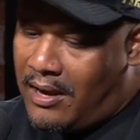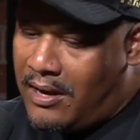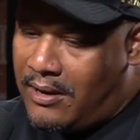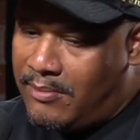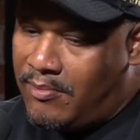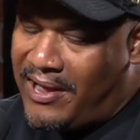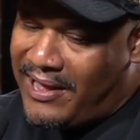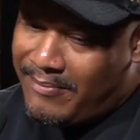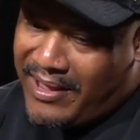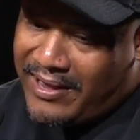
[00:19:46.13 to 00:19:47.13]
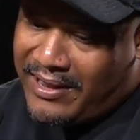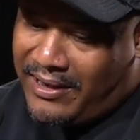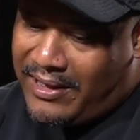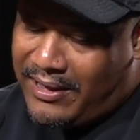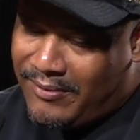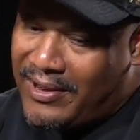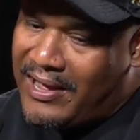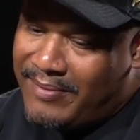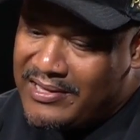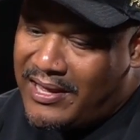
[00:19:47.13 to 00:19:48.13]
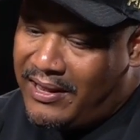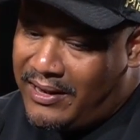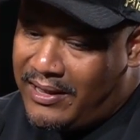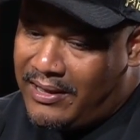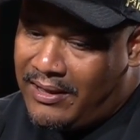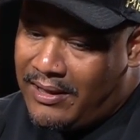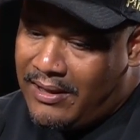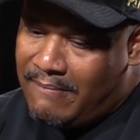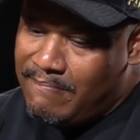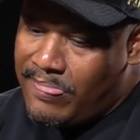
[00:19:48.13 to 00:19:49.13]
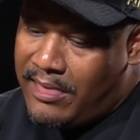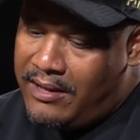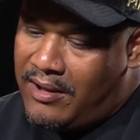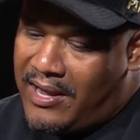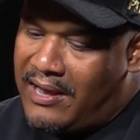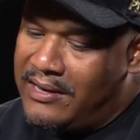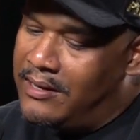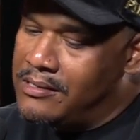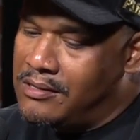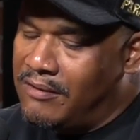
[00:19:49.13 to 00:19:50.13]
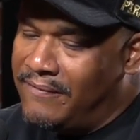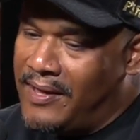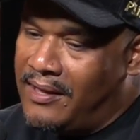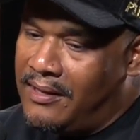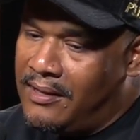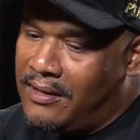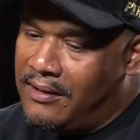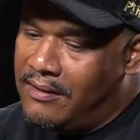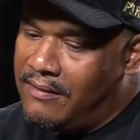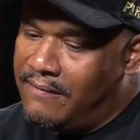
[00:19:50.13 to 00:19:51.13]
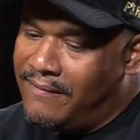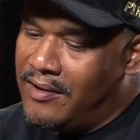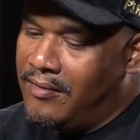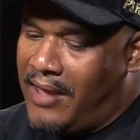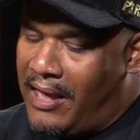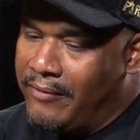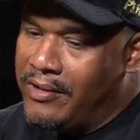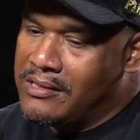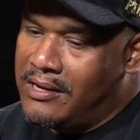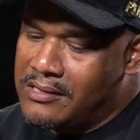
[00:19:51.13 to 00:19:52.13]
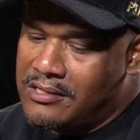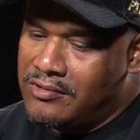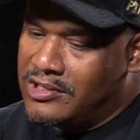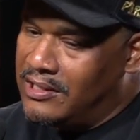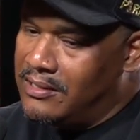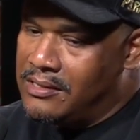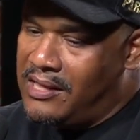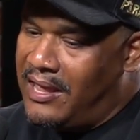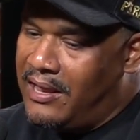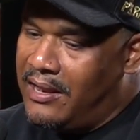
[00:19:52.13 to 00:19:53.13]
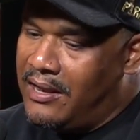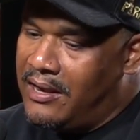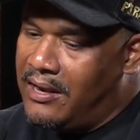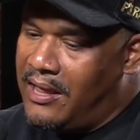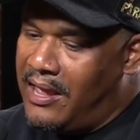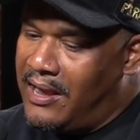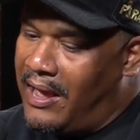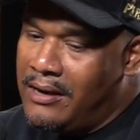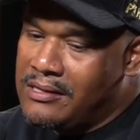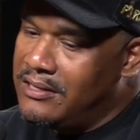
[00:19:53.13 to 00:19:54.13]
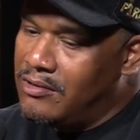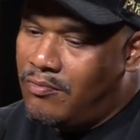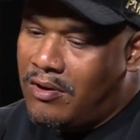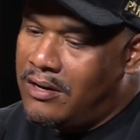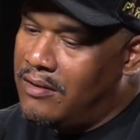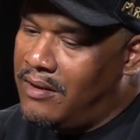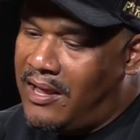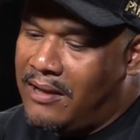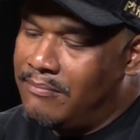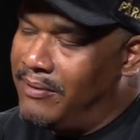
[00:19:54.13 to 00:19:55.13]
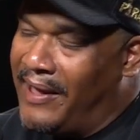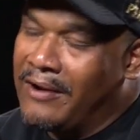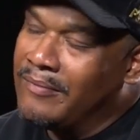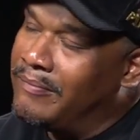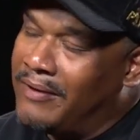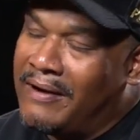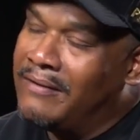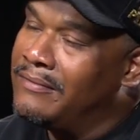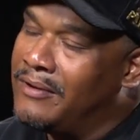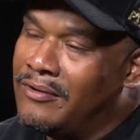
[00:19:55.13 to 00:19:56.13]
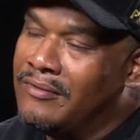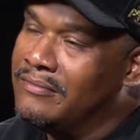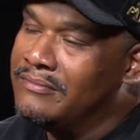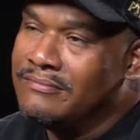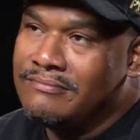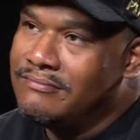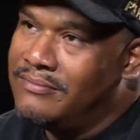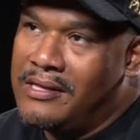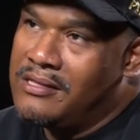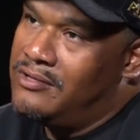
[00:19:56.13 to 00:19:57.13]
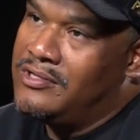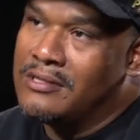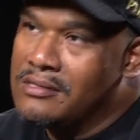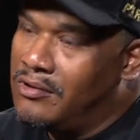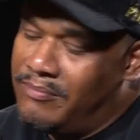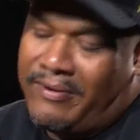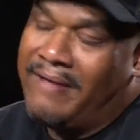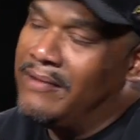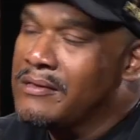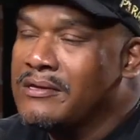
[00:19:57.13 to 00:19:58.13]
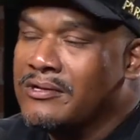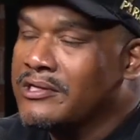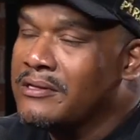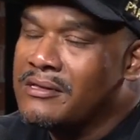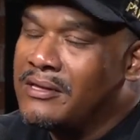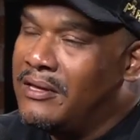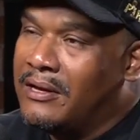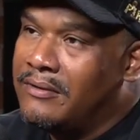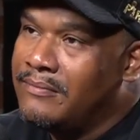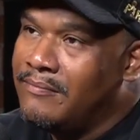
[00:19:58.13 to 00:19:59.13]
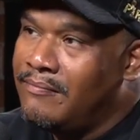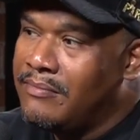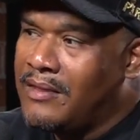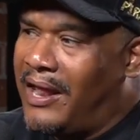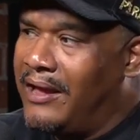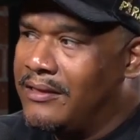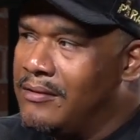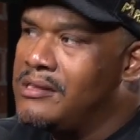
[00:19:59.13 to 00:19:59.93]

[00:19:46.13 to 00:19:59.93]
when I got back to LA, I kind of did a survey of, galleries and institutions, and honestly, there were no like black or brown owned institutions or private institutions, like